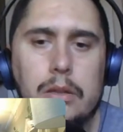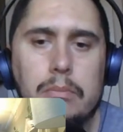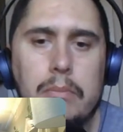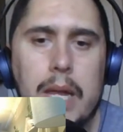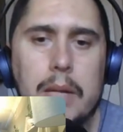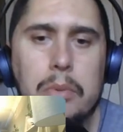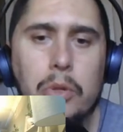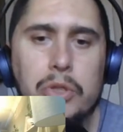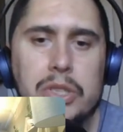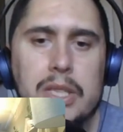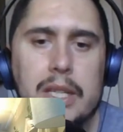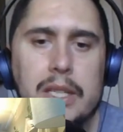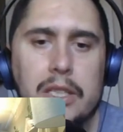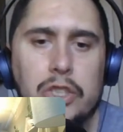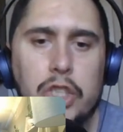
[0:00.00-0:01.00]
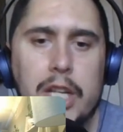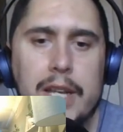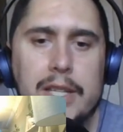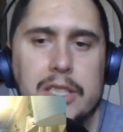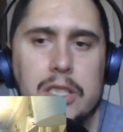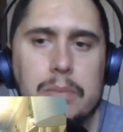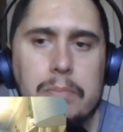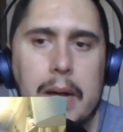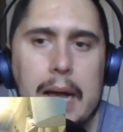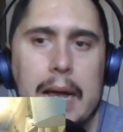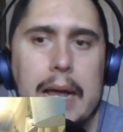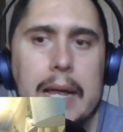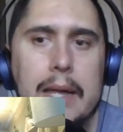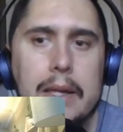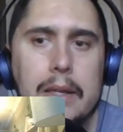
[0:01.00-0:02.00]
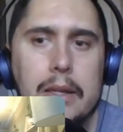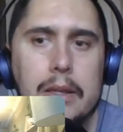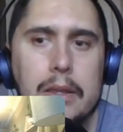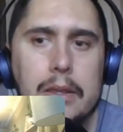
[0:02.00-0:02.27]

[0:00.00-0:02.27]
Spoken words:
Mabel is getting chased by